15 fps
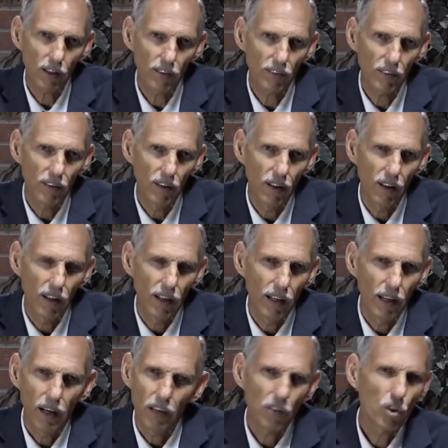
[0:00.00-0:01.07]
us.
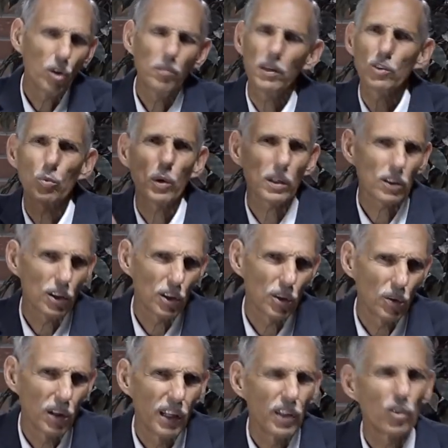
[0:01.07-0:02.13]
Too much work to
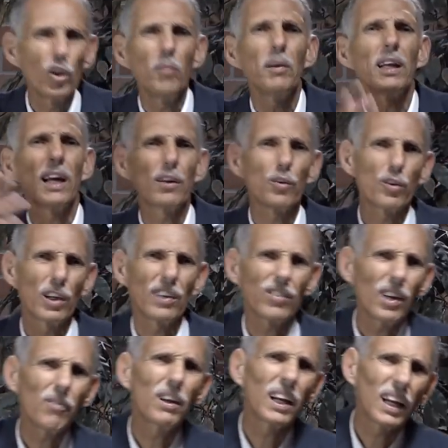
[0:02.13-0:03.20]
do. Too many other things.
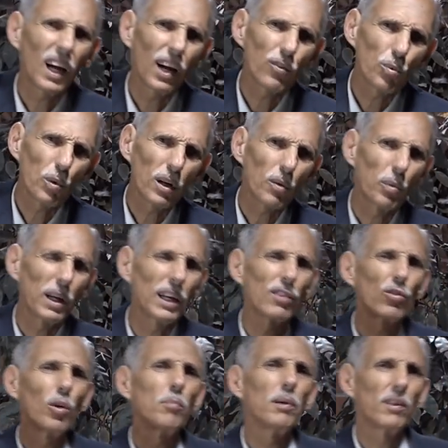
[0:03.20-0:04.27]
Even in God's work, we get
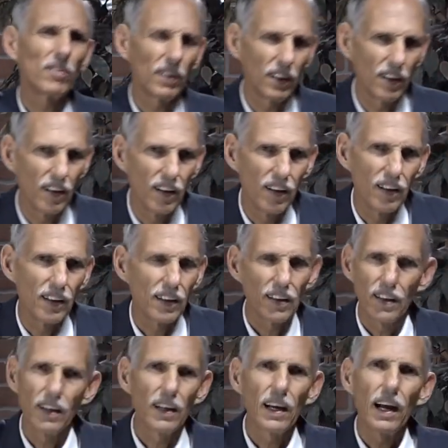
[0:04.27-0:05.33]
so busy.
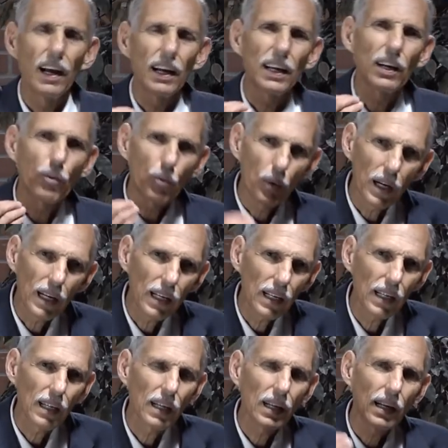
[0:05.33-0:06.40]
Get
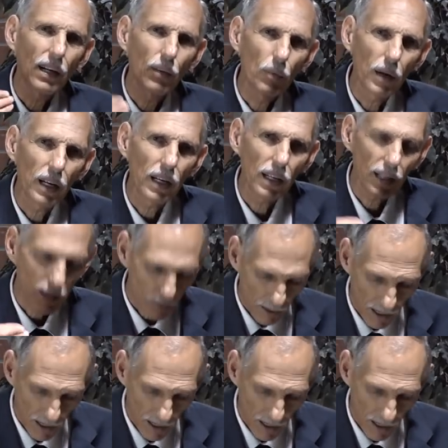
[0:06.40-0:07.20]
ready, get ready, get